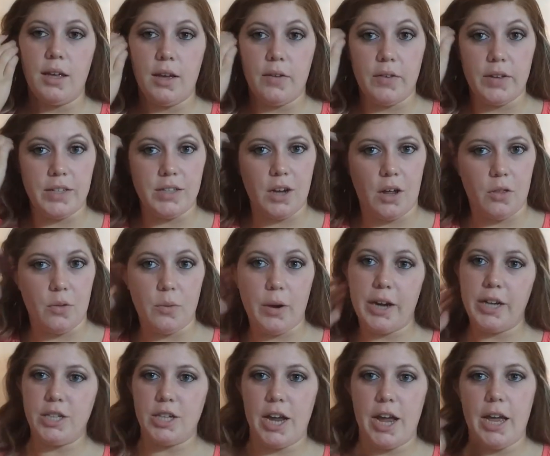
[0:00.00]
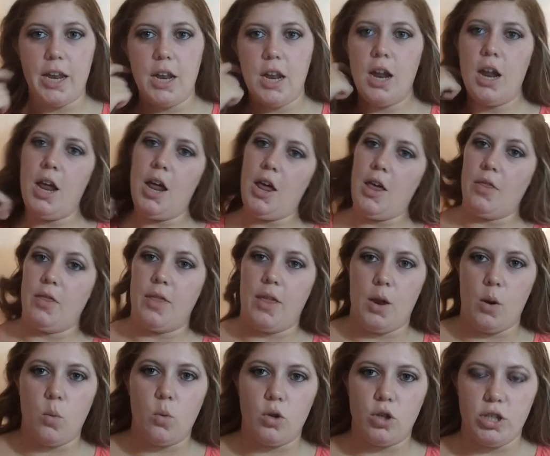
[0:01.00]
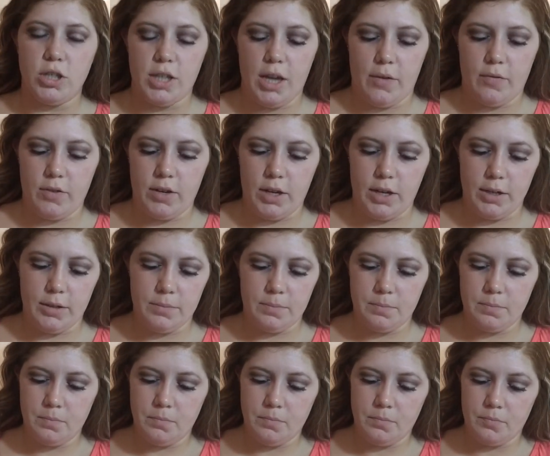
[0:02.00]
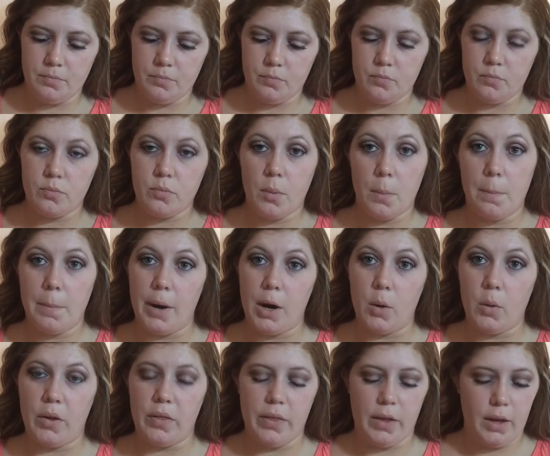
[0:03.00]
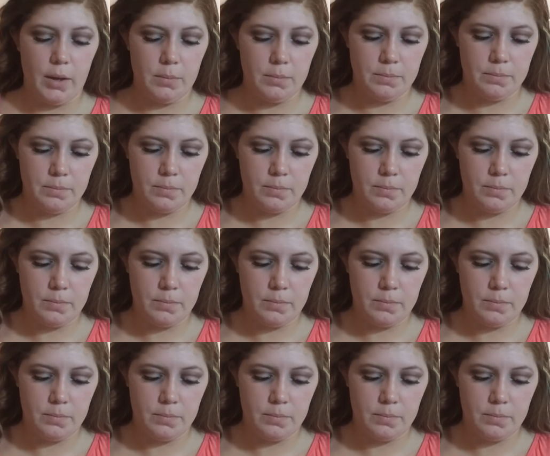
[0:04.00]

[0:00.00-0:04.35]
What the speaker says: If it's not the right shade, then we'll just have to bear with it.